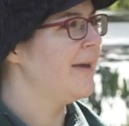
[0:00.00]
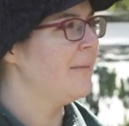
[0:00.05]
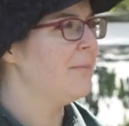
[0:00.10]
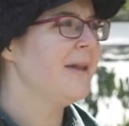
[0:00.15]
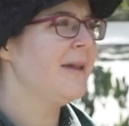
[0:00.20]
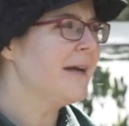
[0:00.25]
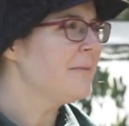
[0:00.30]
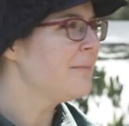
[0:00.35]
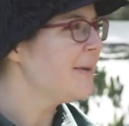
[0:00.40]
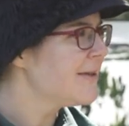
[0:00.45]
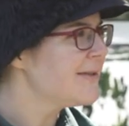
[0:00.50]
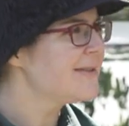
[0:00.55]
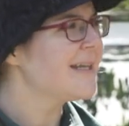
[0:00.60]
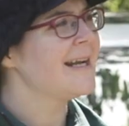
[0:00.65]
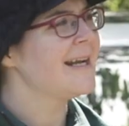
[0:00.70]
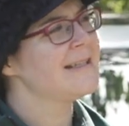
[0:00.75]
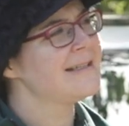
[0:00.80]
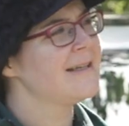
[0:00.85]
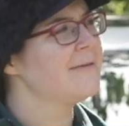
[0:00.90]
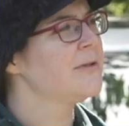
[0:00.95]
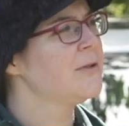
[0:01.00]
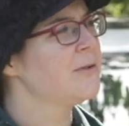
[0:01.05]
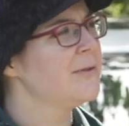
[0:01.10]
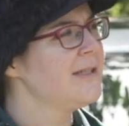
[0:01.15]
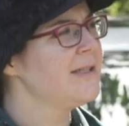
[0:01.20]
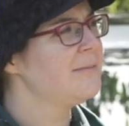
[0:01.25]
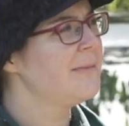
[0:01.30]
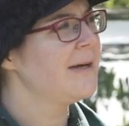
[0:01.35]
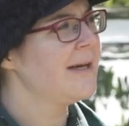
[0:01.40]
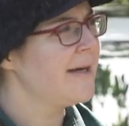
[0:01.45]
that black bear sightings have
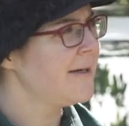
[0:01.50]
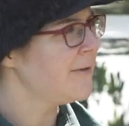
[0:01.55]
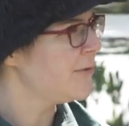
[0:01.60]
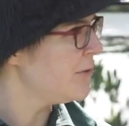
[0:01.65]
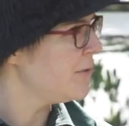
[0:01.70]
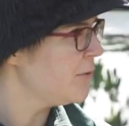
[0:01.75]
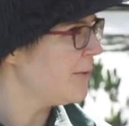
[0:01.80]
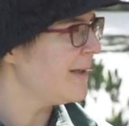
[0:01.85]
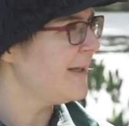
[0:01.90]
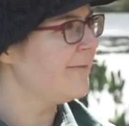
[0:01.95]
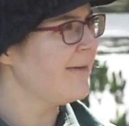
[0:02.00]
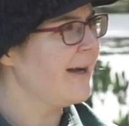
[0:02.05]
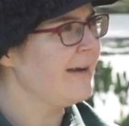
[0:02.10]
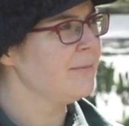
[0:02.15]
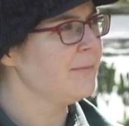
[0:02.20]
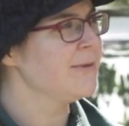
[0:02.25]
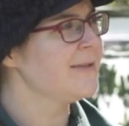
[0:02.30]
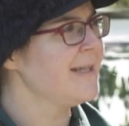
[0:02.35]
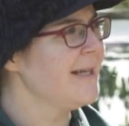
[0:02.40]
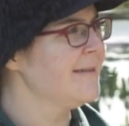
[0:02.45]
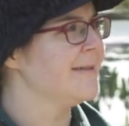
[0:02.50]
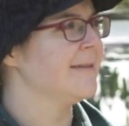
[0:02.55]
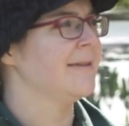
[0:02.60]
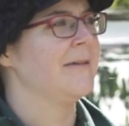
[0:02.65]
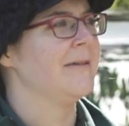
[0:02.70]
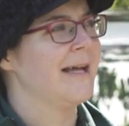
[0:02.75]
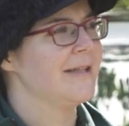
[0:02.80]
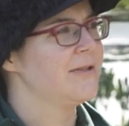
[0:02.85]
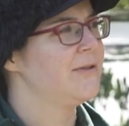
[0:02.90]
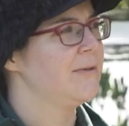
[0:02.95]
increased by 125% in
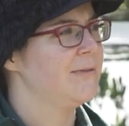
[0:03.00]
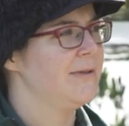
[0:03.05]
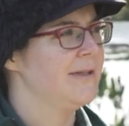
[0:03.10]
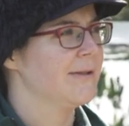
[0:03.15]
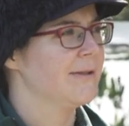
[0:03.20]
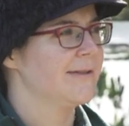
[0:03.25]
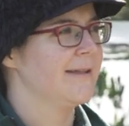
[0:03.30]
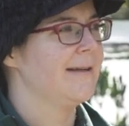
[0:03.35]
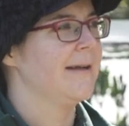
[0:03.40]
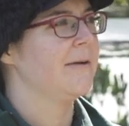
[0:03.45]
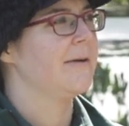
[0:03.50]
the last two years at